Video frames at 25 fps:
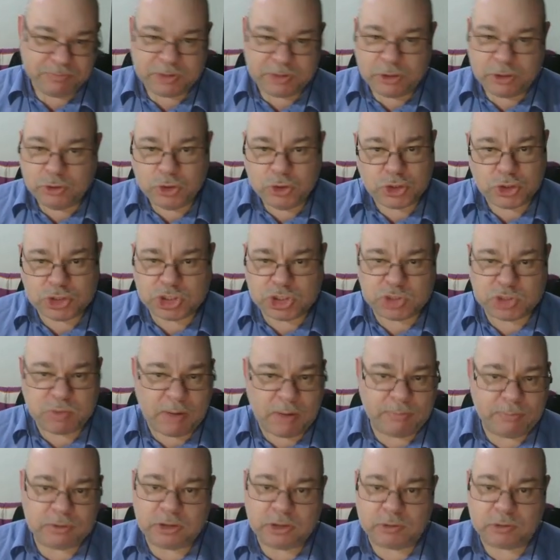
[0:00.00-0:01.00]
You could
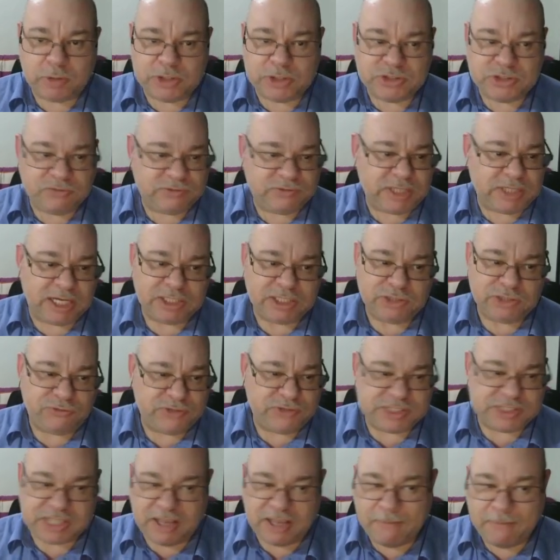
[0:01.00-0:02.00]
swap Corrosive Touch for,
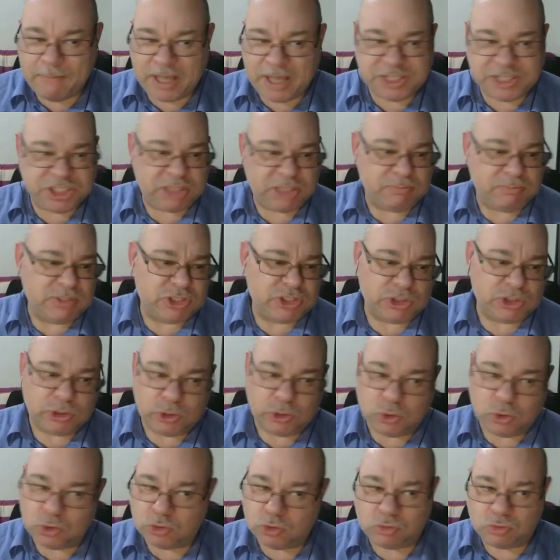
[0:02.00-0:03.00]
say, Magic Missile
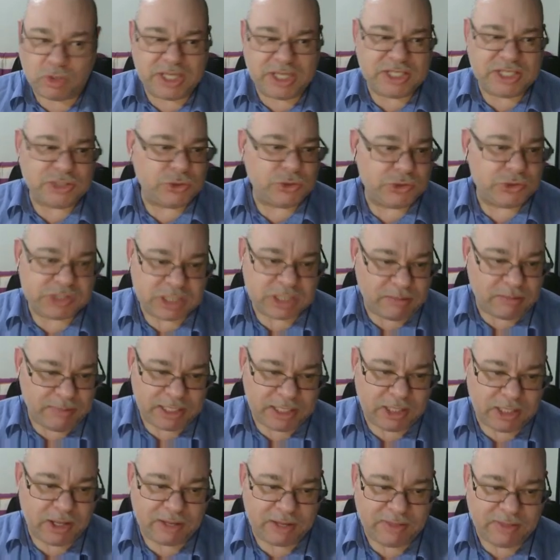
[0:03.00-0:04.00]
or Grease or something
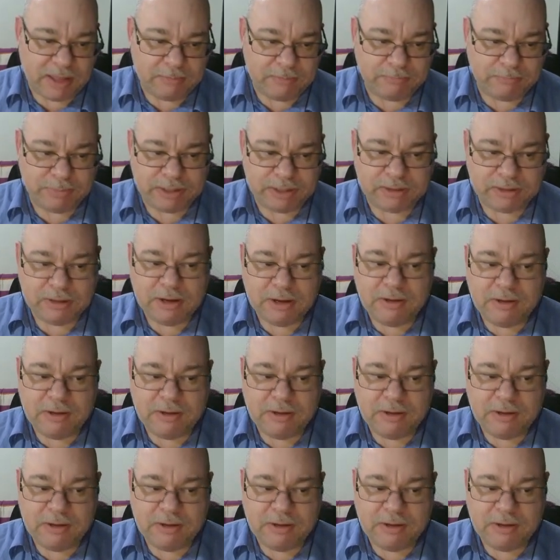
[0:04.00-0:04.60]
like that, but